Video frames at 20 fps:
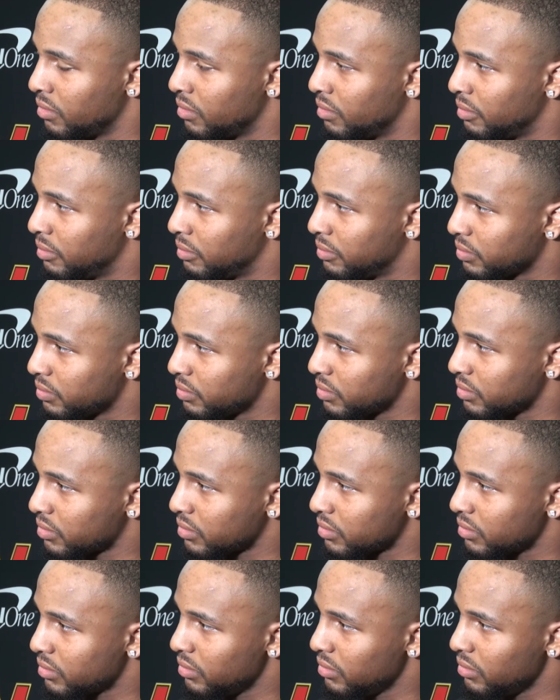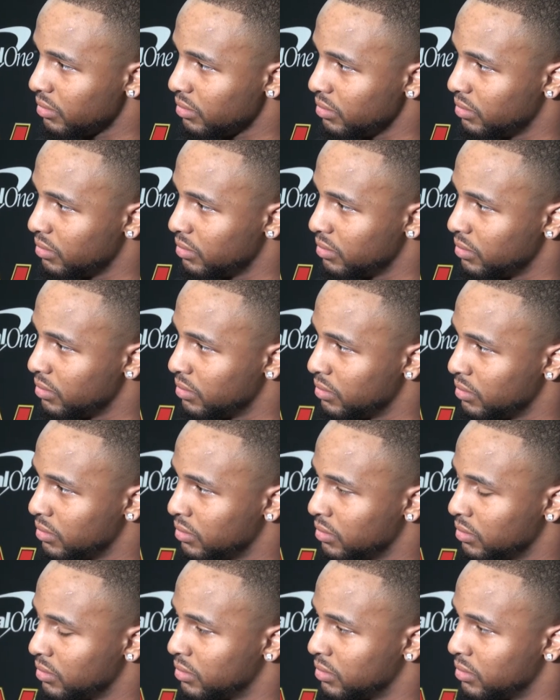backups went in
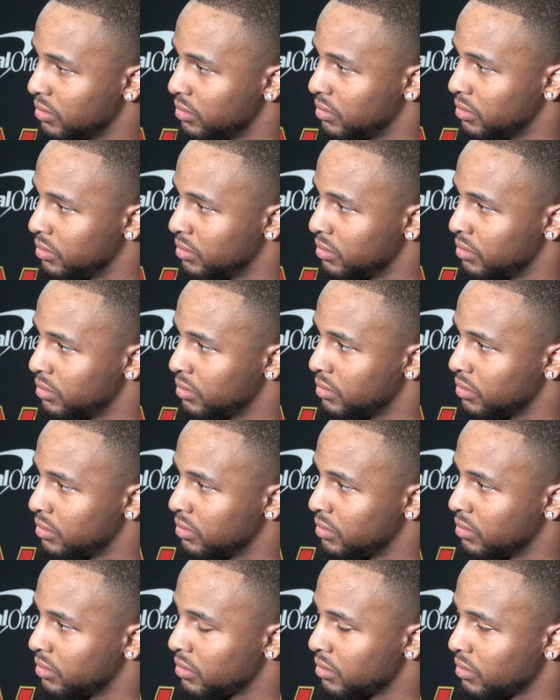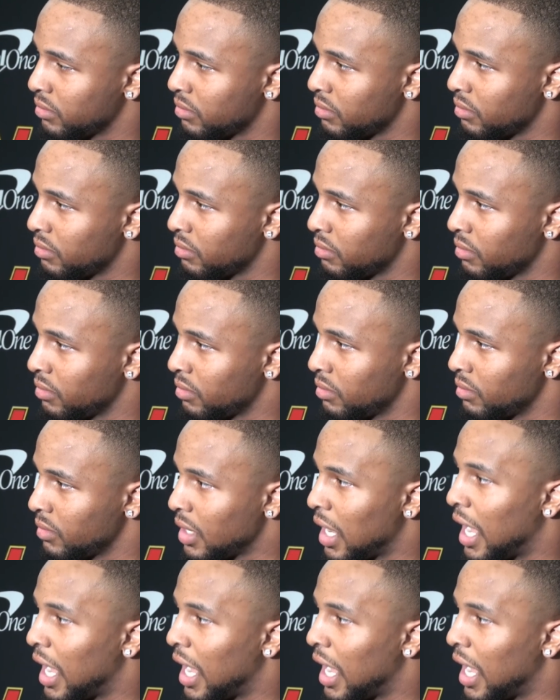and there was no problem whatsoever.